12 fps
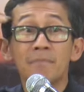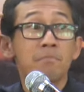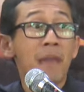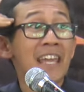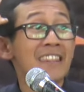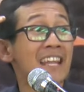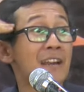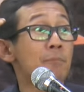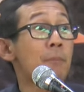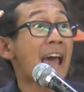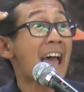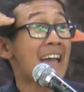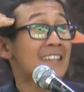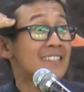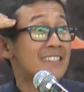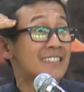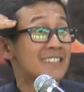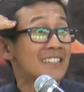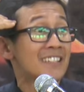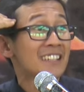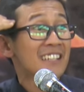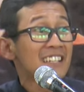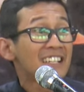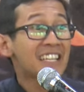made their plans.
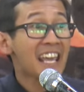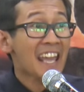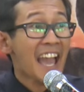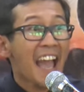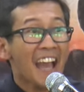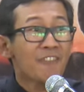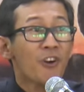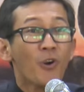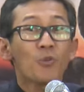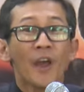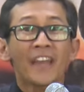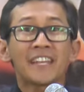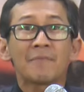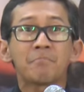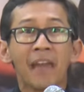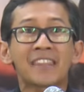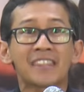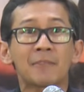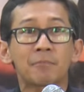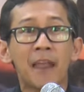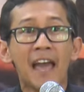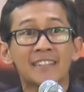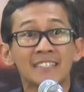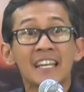They have already made their
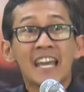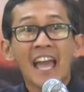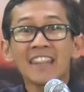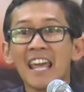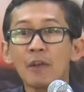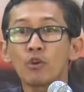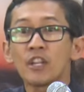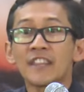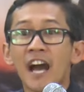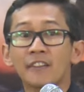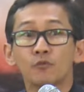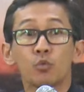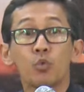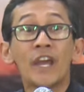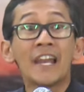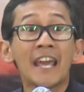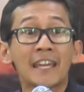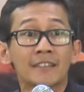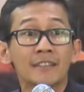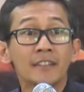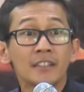plans and they were not willing